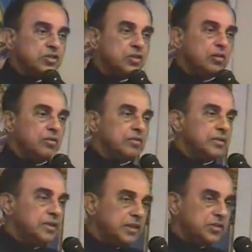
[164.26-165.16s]

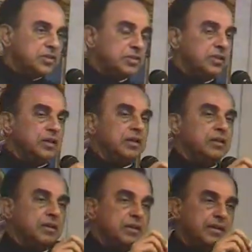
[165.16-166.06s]
So this,
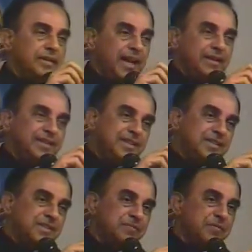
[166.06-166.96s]
that this
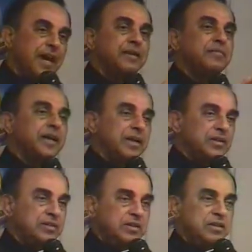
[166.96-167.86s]
is
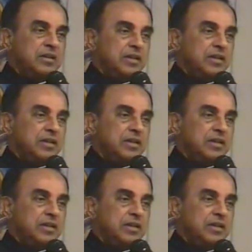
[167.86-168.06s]
man-made